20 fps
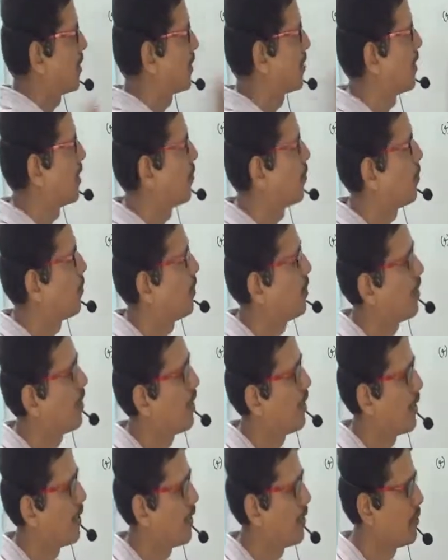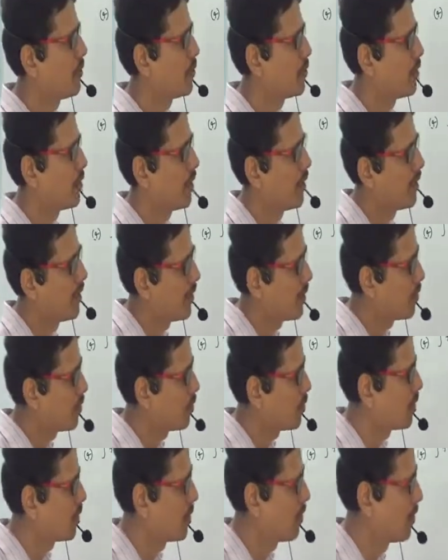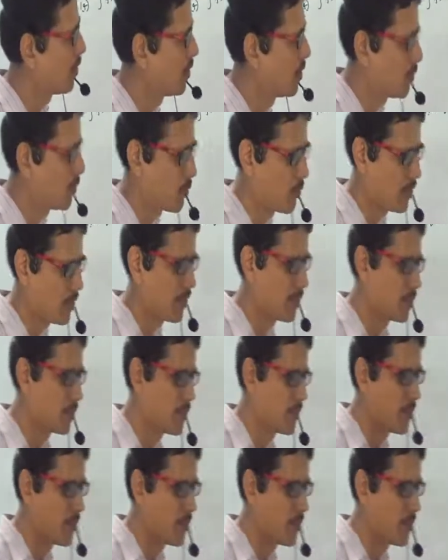example later you can learn. Okay,